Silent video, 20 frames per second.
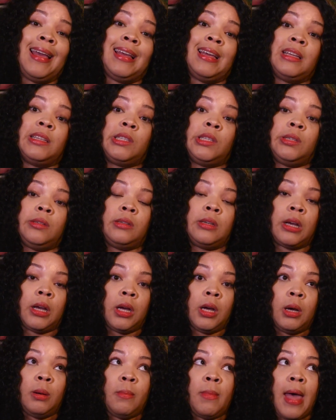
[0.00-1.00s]
is to
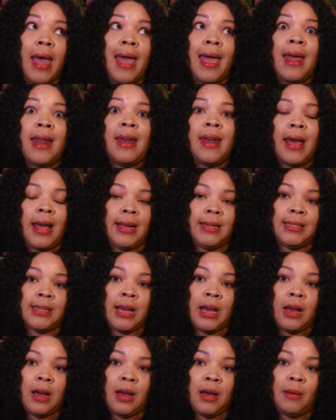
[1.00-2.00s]
come at
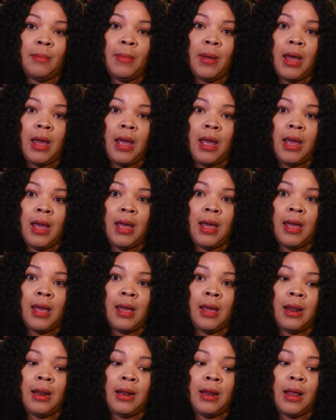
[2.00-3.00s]
nighttime
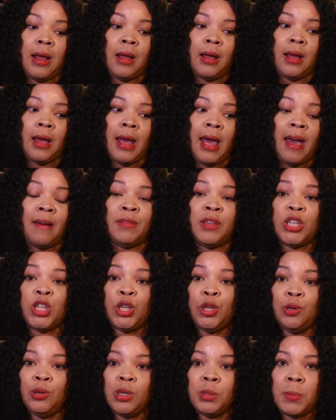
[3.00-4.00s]
and have this
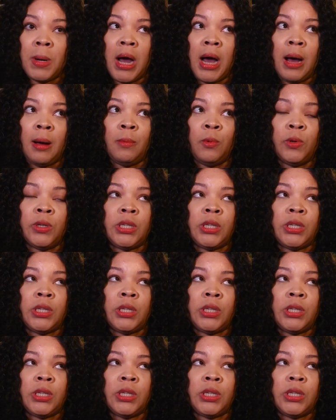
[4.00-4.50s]
huge mob,